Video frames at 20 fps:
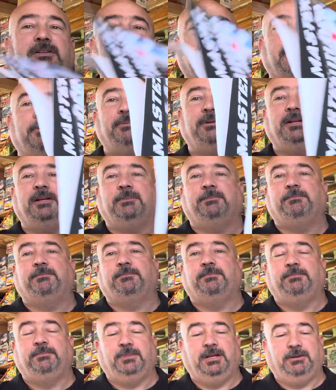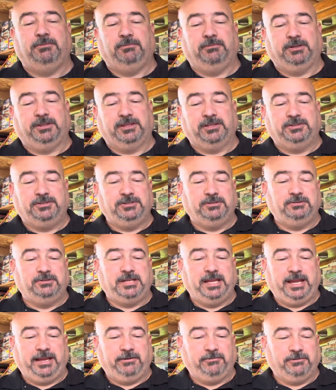coming up with the due
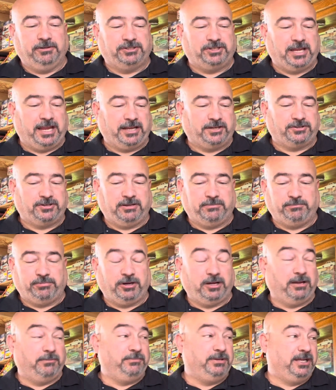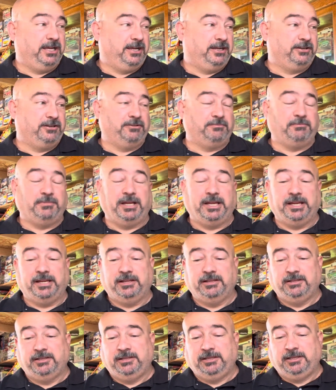date, which actually I'm probably behind on
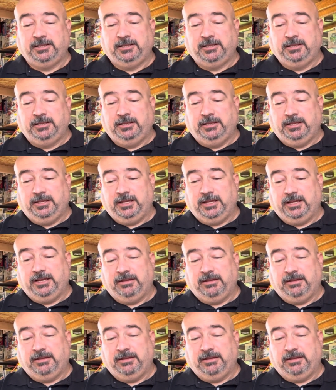my